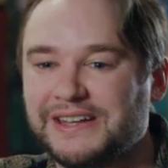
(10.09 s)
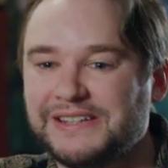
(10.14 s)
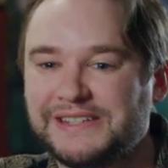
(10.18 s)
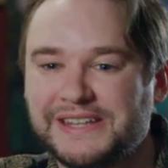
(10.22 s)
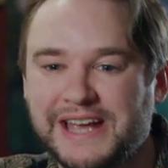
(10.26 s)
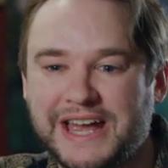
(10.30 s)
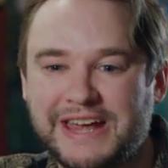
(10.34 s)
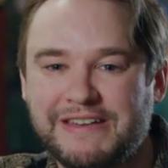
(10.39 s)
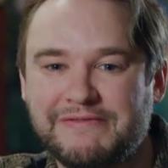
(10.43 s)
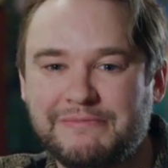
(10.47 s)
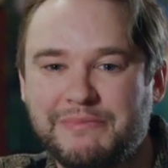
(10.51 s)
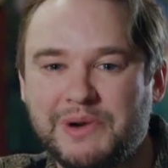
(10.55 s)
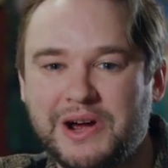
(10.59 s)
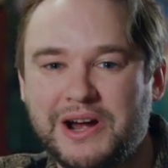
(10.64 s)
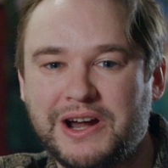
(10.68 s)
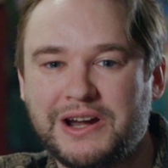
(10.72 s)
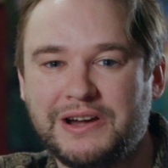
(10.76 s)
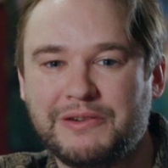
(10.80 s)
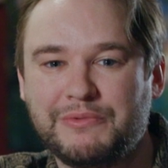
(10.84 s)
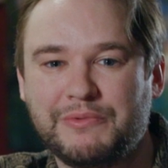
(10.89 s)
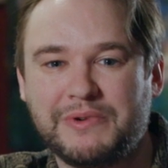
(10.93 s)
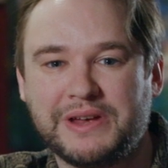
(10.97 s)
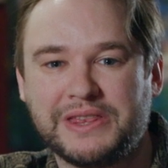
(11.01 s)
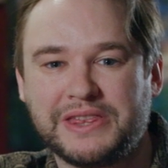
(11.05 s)
dive
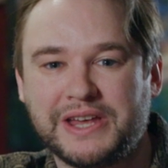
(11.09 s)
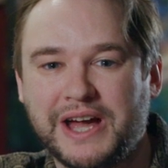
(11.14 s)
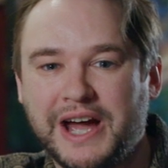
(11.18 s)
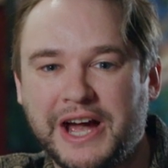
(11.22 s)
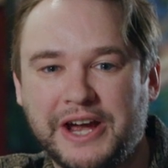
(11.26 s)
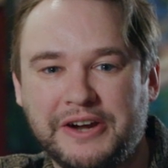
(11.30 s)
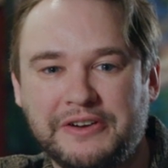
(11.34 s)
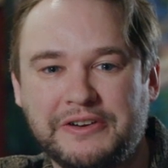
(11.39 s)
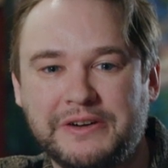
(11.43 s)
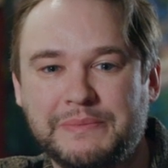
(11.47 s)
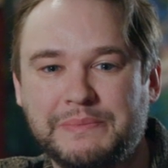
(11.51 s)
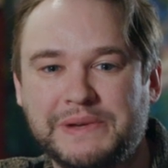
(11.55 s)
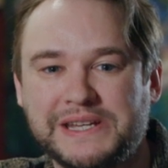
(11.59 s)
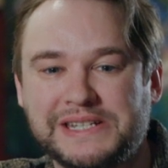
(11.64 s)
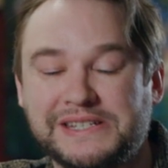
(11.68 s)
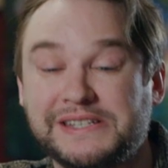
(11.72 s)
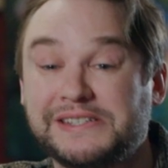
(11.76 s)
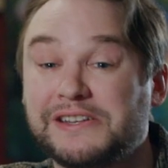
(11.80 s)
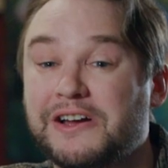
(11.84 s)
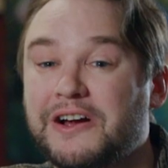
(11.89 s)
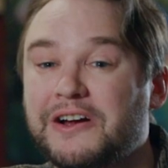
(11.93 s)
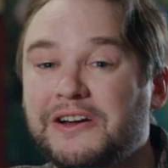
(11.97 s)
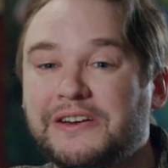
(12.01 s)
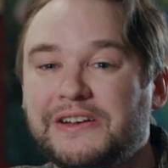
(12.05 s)
bar with 100
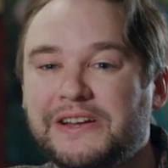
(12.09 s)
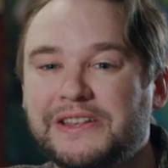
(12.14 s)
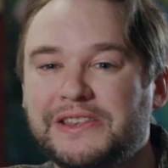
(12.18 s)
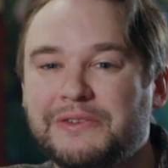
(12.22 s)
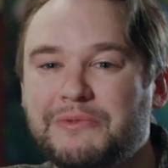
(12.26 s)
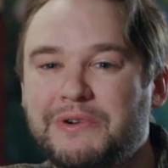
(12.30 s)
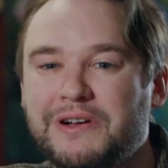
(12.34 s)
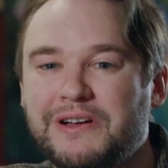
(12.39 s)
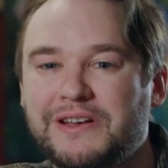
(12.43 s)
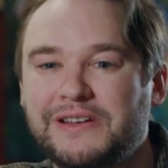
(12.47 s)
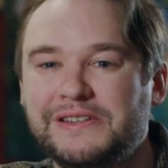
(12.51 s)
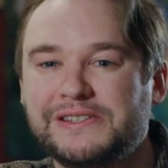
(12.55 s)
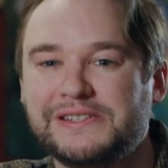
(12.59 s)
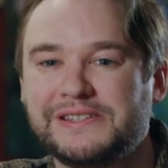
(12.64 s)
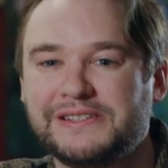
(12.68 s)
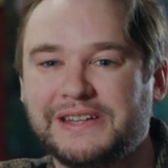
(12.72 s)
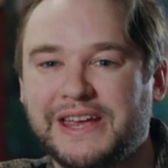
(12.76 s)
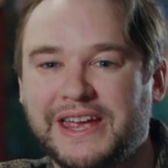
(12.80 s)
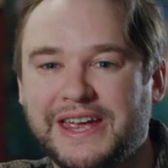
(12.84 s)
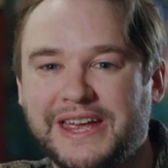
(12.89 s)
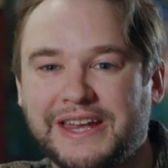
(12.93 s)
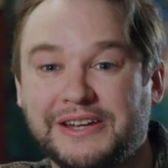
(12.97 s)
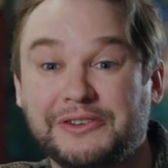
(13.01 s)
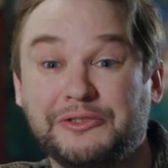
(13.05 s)
pieces of art on the walls
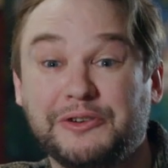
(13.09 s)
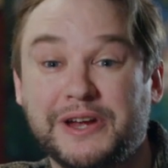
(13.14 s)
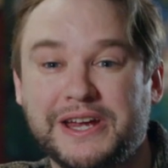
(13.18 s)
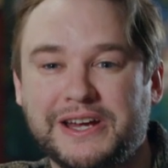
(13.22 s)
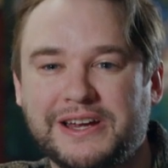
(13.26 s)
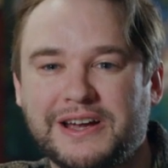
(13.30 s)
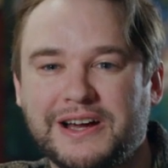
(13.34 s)
and great